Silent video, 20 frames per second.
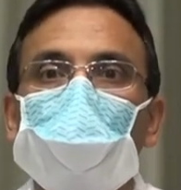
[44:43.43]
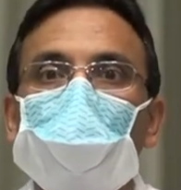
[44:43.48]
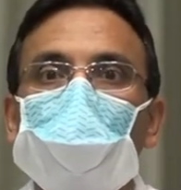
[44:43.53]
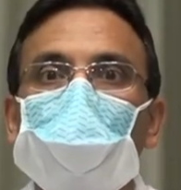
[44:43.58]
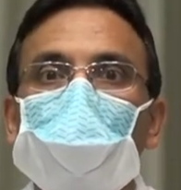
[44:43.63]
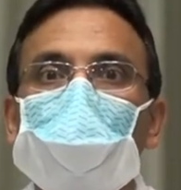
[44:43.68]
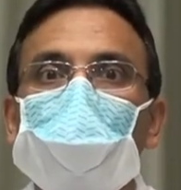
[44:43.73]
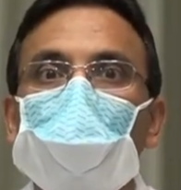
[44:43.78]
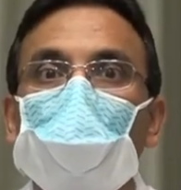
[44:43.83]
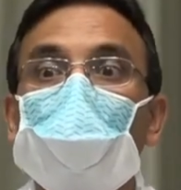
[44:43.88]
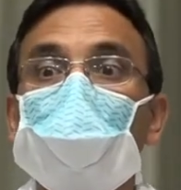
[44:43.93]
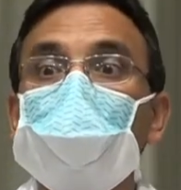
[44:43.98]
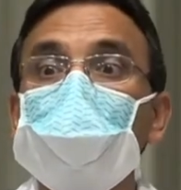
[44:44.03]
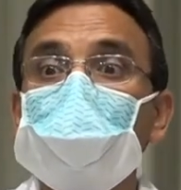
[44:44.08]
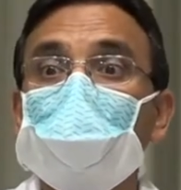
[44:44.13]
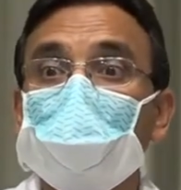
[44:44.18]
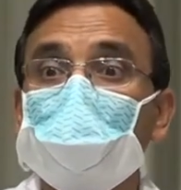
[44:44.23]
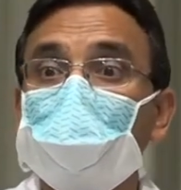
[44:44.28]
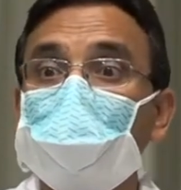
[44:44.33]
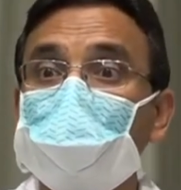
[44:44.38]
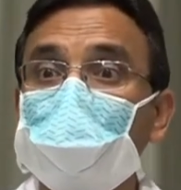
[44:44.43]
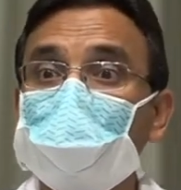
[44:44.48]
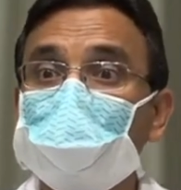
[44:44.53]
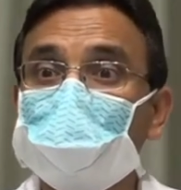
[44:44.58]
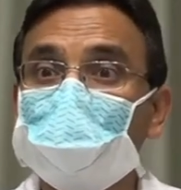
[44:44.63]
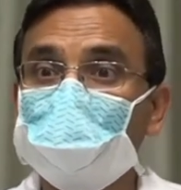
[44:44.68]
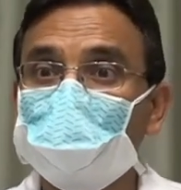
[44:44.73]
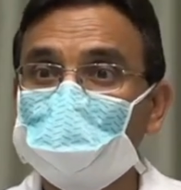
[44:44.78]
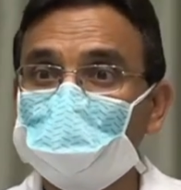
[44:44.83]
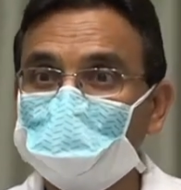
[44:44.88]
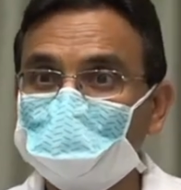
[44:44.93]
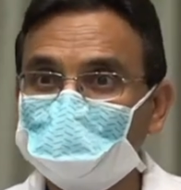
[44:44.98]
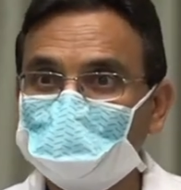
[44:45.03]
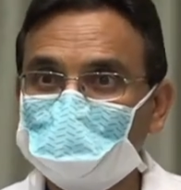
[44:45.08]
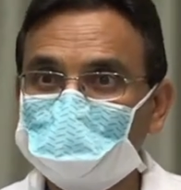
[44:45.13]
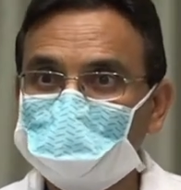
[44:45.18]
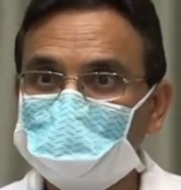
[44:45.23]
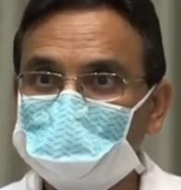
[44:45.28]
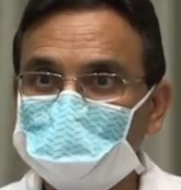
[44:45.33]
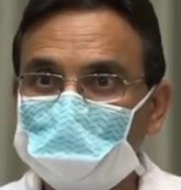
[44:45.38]
we don't recommend cutting it
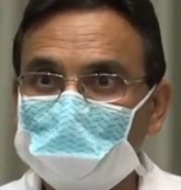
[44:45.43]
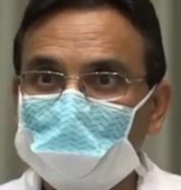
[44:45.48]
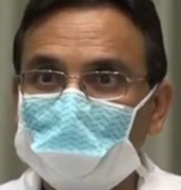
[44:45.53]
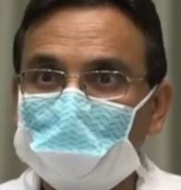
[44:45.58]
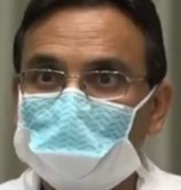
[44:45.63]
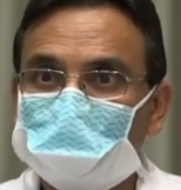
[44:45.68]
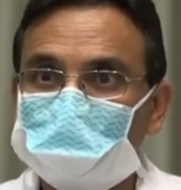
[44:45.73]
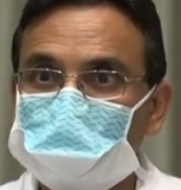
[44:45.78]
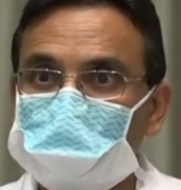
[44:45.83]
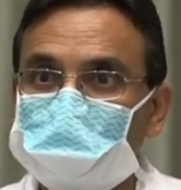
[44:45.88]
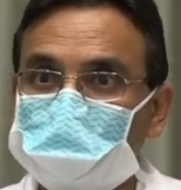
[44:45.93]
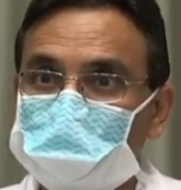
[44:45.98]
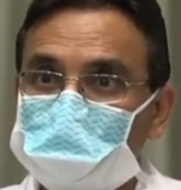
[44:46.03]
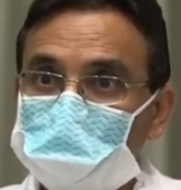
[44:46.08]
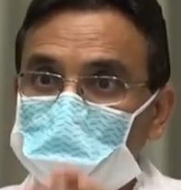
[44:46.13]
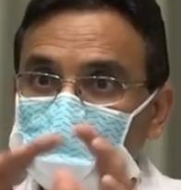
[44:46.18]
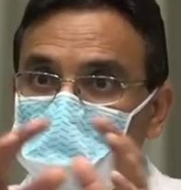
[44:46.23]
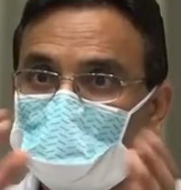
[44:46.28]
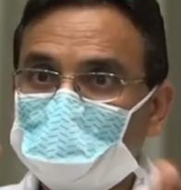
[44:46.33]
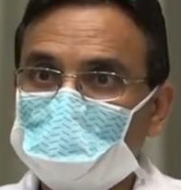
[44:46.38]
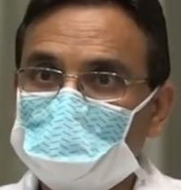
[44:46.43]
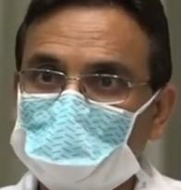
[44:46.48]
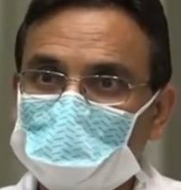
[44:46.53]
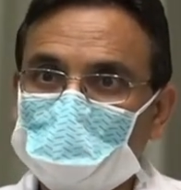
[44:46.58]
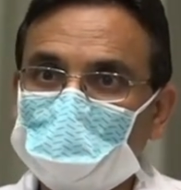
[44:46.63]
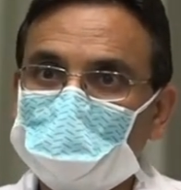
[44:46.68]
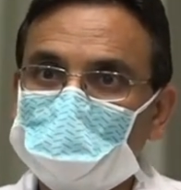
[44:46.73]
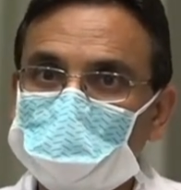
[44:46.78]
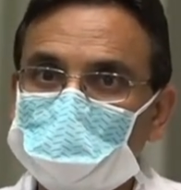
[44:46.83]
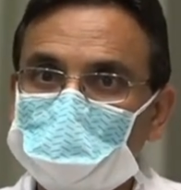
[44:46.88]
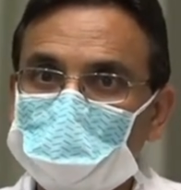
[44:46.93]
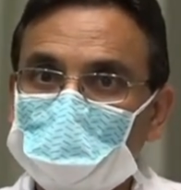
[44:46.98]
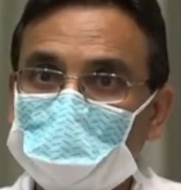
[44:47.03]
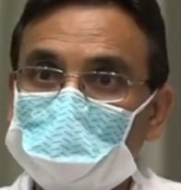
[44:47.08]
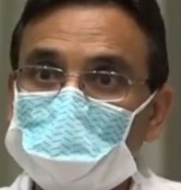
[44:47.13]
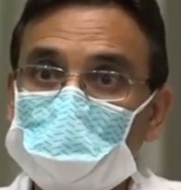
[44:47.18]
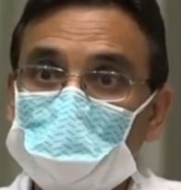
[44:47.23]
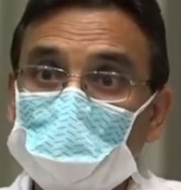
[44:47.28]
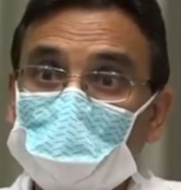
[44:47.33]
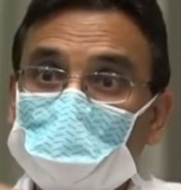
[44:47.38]
out because if you cut it out, now
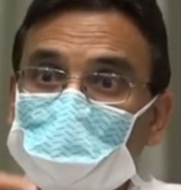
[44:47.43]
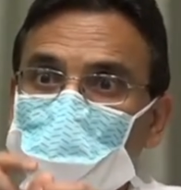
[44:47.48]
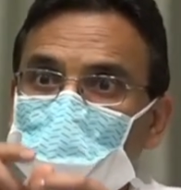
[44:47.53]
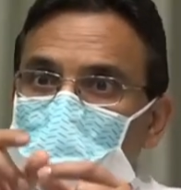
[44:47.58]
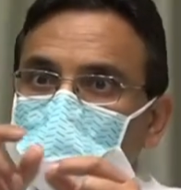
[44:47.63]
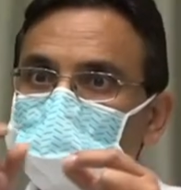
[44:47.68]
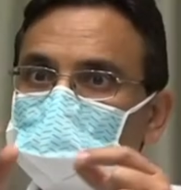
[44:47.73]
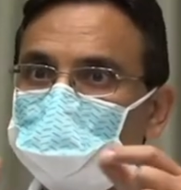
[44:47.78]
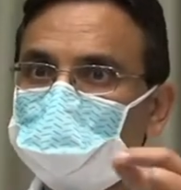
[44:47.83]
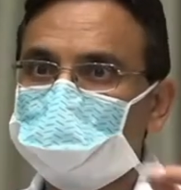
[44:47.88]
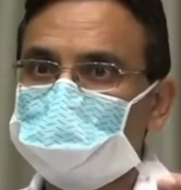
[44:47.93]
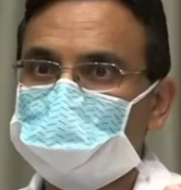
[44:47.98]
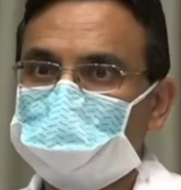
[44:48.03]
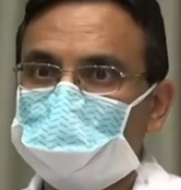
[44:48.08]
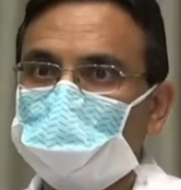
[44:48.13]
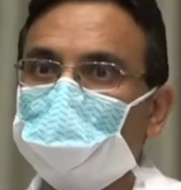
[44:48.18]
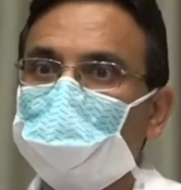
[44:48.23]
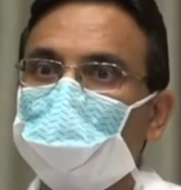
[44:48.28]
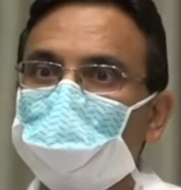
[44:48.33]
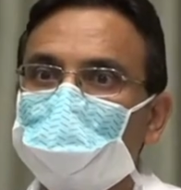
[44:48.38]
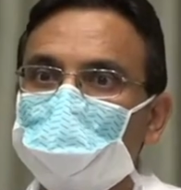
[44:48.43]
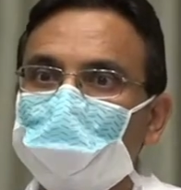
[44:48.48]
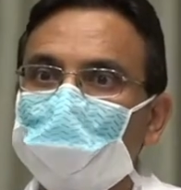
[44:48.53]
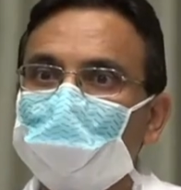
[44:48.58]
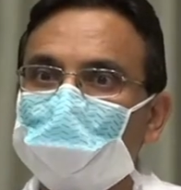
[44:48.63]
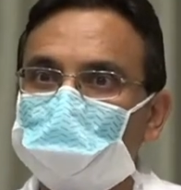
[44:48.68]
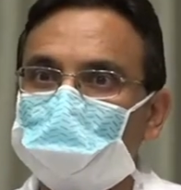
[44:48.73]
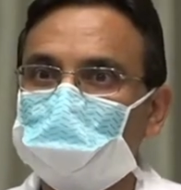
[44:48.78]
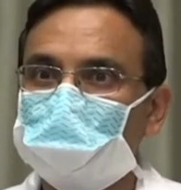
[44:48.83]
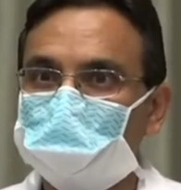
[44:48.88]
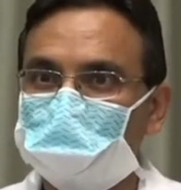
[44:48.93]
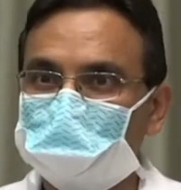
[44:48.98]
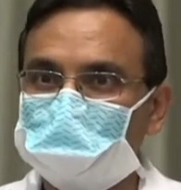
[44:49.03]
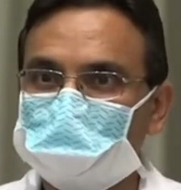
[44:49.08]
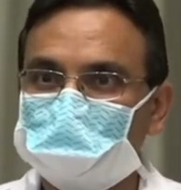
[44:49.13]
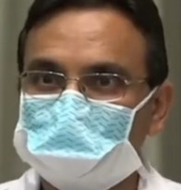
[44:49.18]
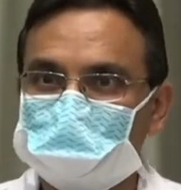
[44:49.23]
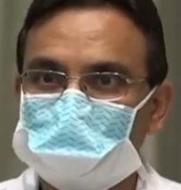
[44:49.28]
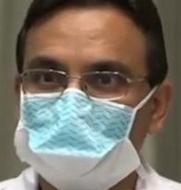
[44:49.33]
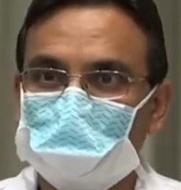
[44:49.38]
you have a bigger scar where the
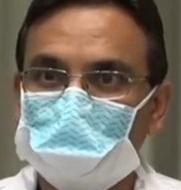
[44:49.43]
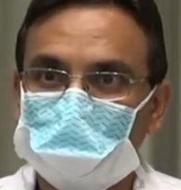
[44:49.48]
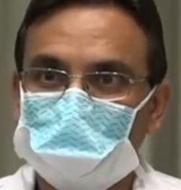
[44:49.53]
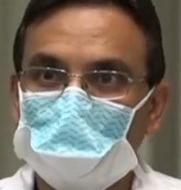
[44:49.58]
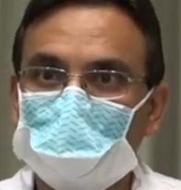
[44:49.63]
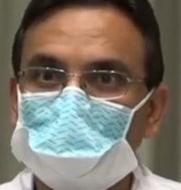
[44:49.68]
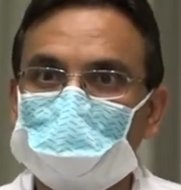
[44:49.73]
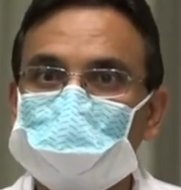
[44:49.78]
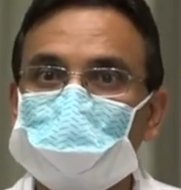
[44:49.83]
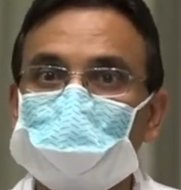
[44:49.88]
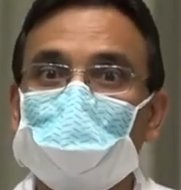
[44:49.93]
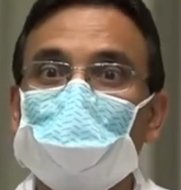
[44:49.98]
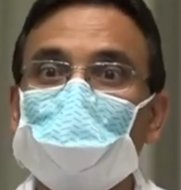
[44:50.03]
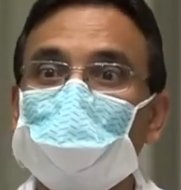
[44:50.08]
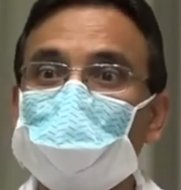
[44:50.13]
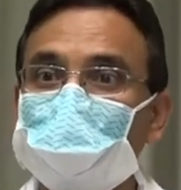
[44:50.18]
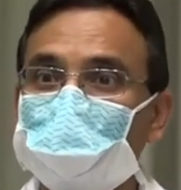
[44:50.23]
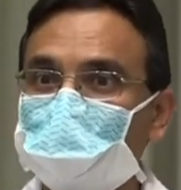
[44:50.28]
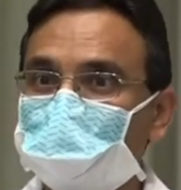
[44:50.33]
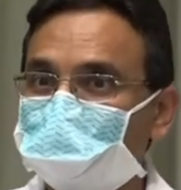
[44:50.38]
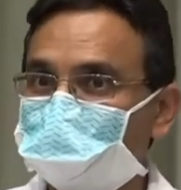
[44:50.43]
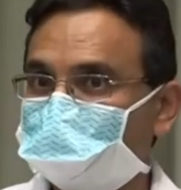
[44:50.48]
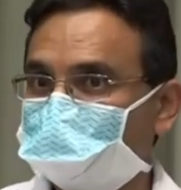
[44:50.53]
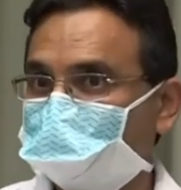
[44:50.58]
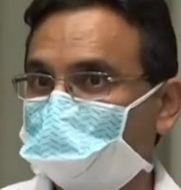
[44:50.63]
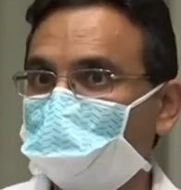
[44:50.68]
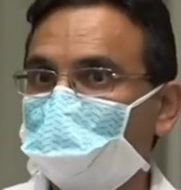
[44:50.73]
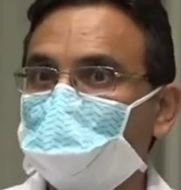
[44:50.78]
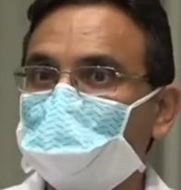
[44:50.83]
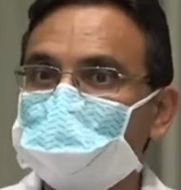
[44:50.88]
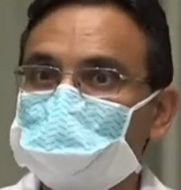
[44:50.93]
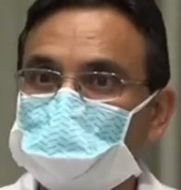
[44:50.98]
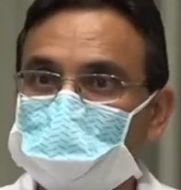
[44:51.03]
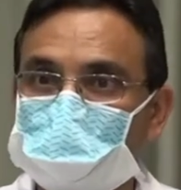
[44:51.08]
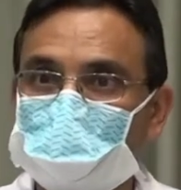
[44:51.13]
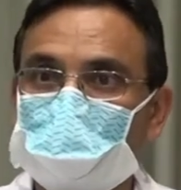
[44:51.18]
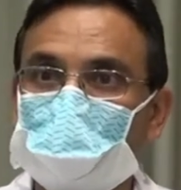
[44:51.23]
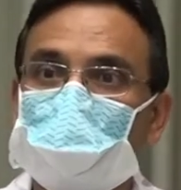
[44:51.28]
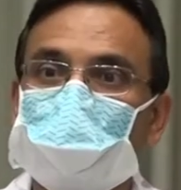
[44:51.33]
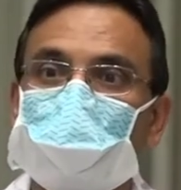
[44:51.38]
original scar was, and it still has the
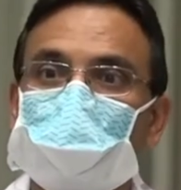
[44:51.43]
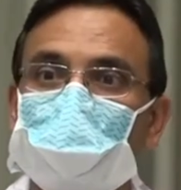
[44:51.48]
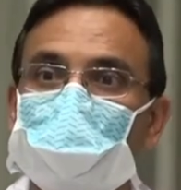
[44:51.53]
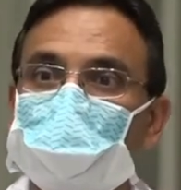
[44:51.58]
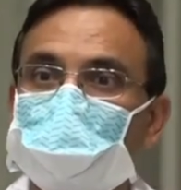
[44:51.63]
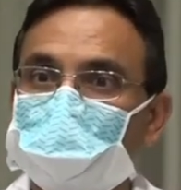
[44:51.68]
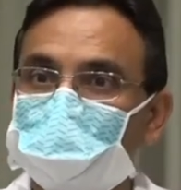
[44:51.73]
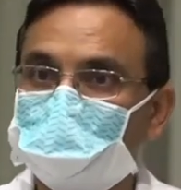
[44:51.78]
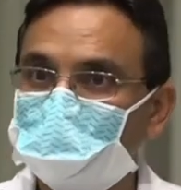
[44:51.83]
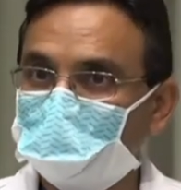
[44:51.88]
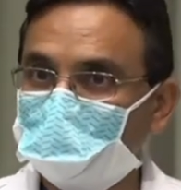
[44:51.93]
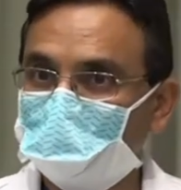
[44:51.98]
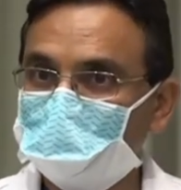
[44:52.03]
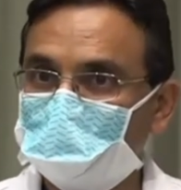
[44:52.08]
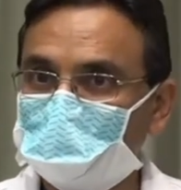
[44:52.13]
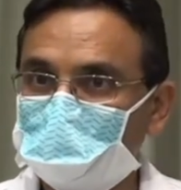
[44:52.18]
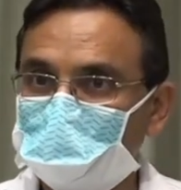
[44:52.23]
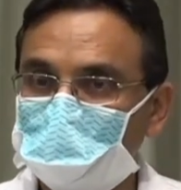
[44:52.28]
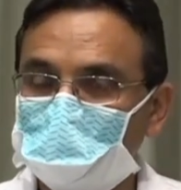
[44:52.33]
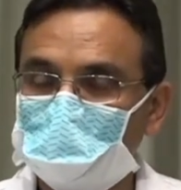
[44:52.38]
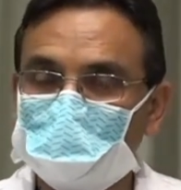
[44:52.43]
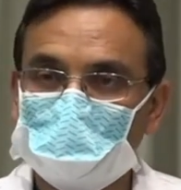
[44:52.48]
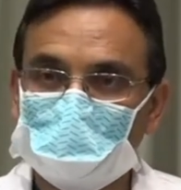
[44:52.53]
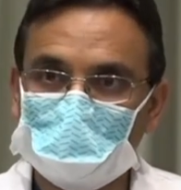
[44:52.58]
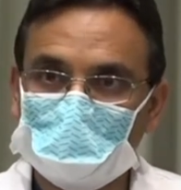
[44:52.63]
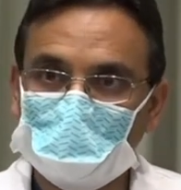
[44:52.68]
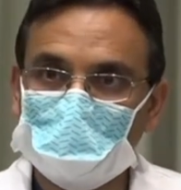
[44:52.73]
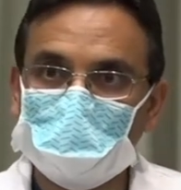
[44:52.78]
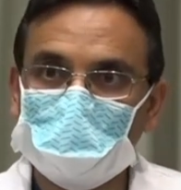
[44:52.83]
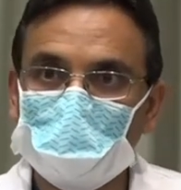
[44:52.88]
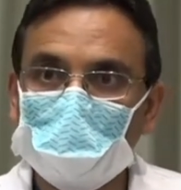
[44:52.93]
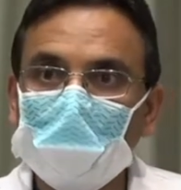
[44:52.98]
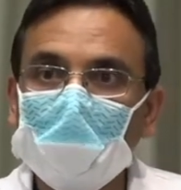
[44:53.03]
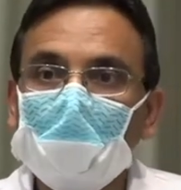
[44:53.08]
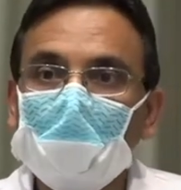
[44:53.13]
potential to become a keloid again.